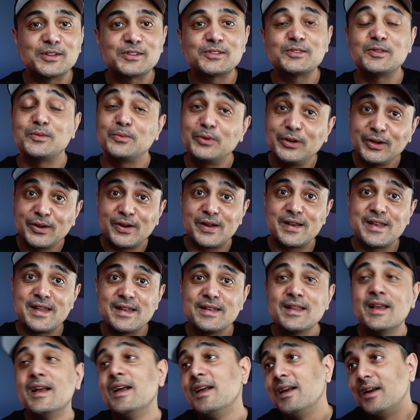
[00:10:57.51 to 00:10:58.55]
So work on
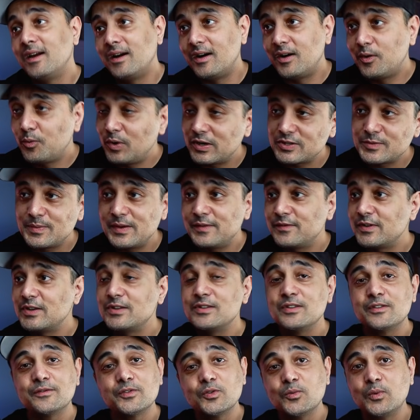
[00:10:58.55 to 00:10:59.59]
it, watch my
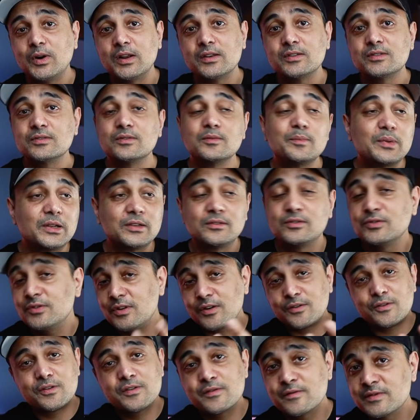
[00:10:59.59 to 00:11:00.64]
video if you want to, but do
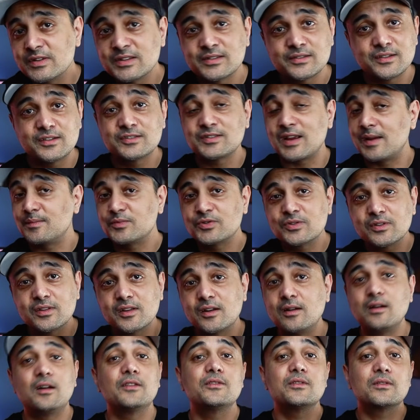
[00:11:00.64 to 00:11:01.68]
your own research. I'm sure
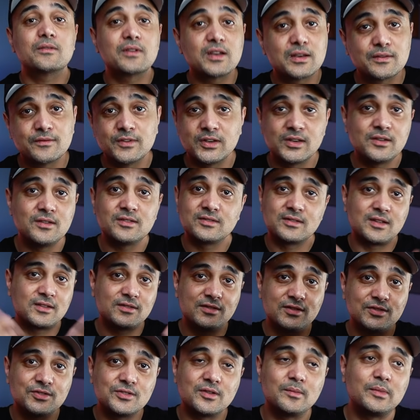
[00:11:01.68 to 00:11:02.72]
there are other great videos that
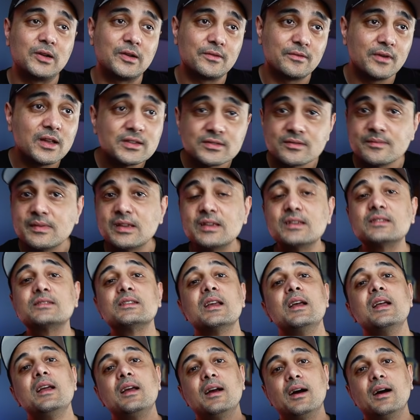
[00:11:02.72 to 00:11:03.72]
teach you about resumes,